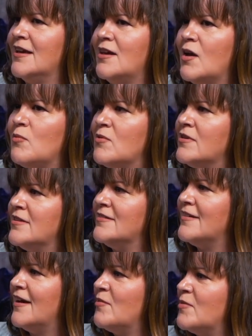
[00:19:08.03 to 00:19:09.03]
and I want to
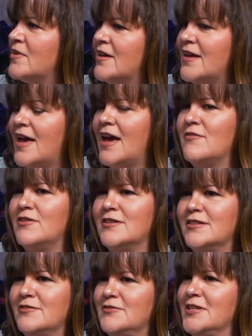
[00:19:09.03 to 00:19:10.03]
I want a heavy
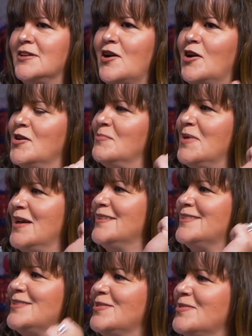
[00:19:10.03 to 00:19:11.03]
lifting Iron
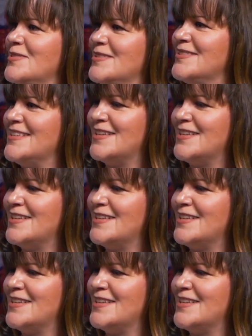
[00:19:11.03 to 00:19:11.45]
Man suit. It's yeah.